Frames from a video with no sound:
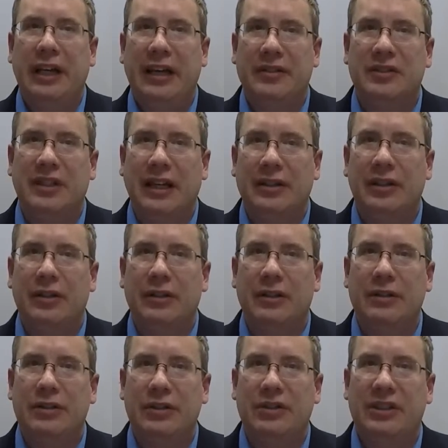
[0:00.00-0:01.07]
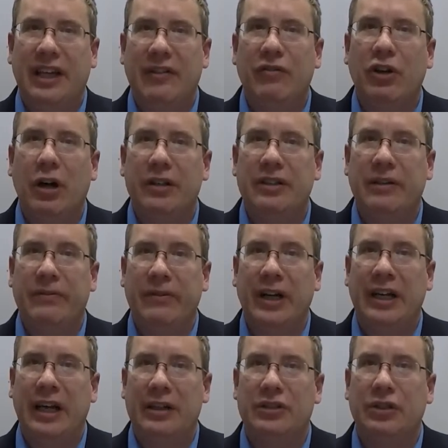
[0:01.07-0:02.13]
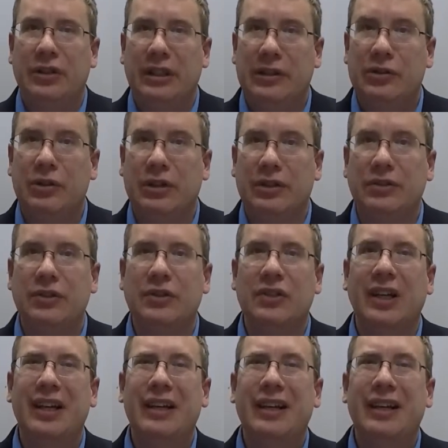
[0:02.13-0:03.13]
executor to safeguard their financial interests,